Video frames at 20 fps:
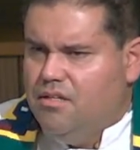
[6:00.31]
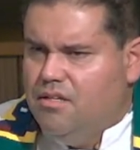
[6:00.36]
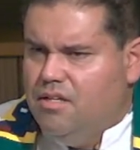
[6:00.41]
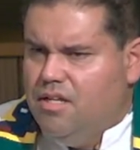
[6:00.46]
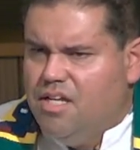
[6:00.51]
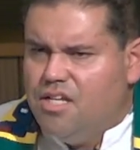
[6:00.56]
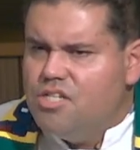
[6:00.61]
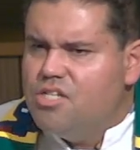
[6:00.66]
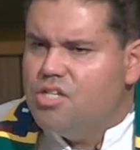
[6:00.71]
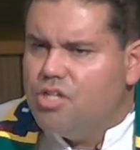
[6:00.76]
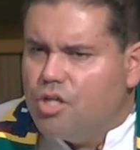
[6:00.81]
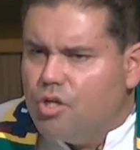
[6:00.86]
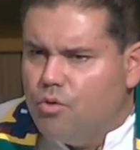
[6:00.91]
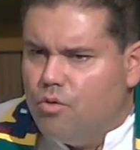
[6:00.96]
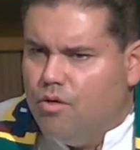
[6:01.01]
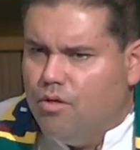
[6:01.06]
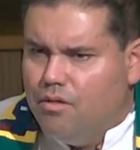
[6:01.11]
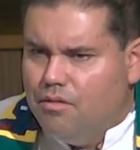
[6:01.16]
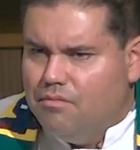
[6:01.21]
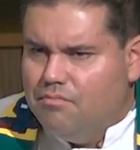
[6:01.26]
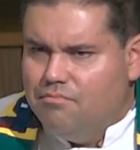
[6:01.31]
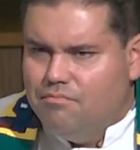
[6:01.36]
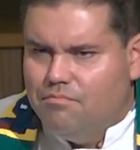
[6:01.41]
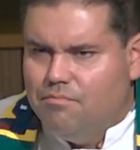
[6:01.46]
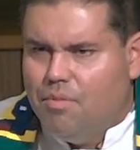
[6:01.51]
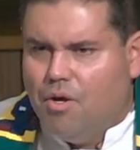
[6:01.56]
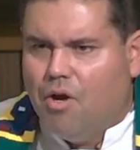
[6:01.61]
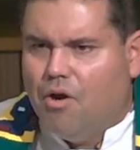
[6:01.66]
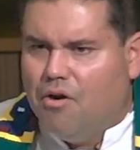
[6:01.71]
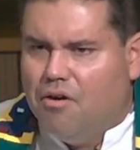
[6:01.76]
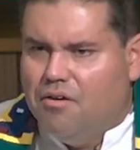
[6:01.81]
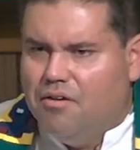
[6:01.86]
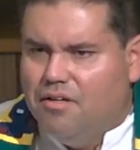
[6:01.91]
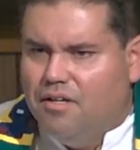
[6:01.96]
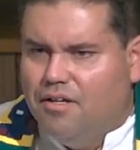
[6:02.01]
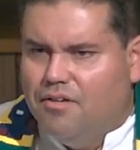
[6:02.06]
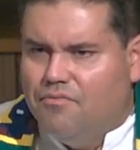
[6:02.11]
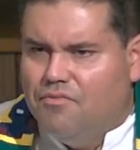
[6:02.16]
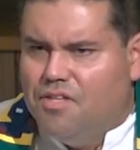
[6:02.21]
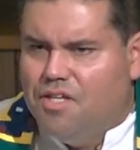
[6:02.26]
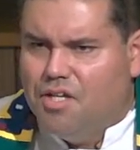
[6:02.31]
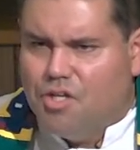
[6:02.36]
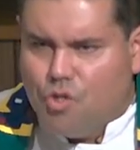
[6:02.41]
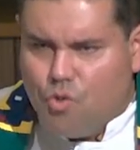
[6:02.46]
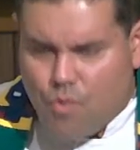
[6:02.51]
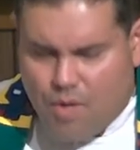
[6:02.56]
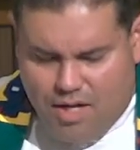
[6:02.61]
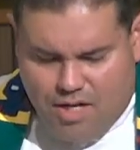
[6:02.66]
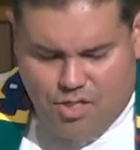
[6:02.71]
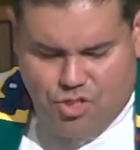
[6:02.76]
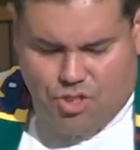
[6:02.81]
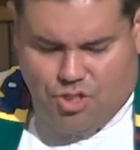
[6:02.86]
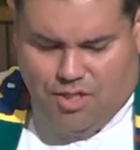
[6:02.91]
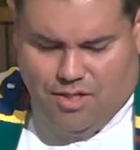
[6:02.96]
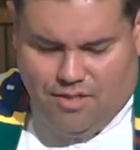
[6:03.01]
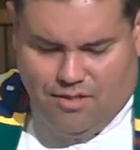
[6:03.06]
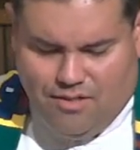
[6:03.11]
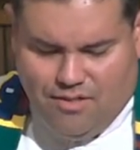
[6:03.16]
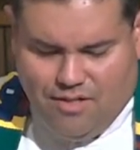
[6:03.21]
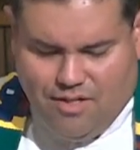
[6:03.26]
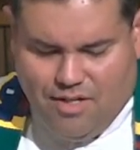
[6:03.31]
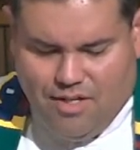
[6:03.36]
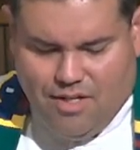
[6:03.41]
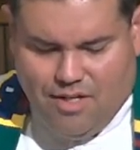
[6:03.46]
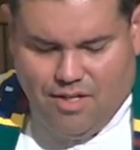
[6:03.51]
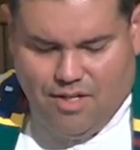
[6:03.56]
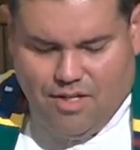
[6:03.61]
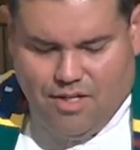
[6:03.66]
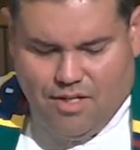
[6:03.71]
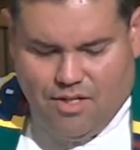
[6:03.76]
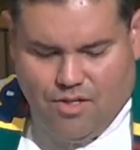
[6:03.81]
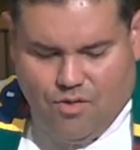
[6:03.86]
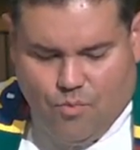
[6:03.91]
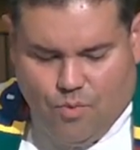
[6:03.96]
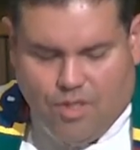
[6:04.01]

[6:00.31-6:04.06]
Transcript: integral part of the equation when